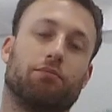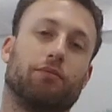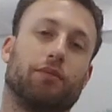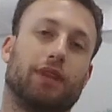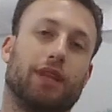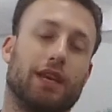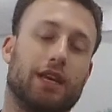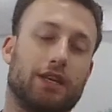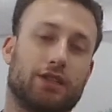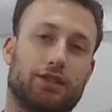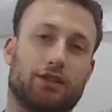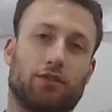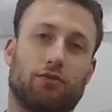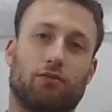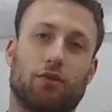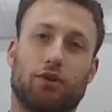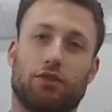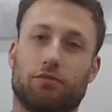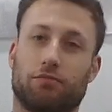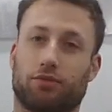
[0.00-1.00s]
This
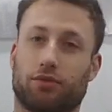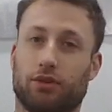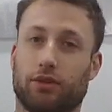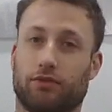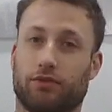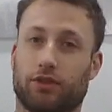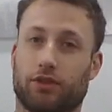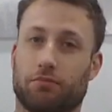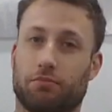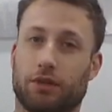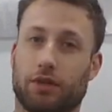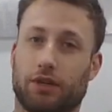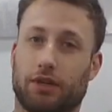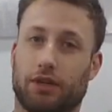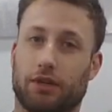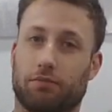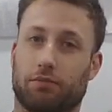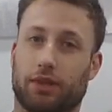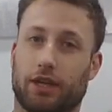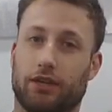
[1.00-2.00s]
will improve your
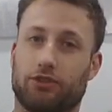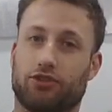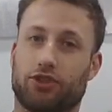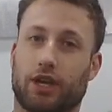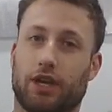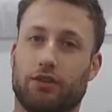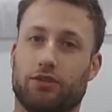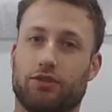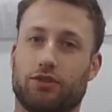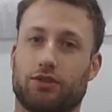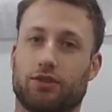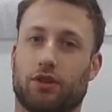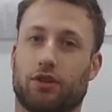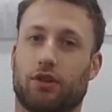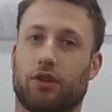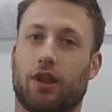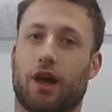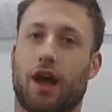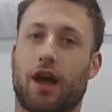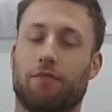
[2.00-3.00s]
ability to play changes a
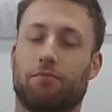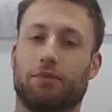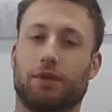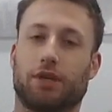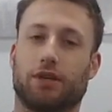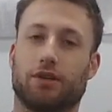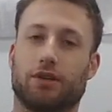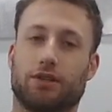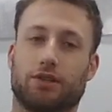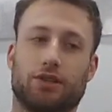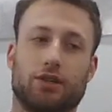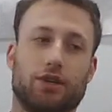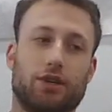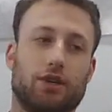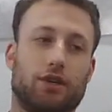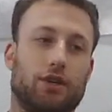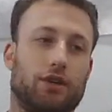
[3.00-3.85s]
lot, because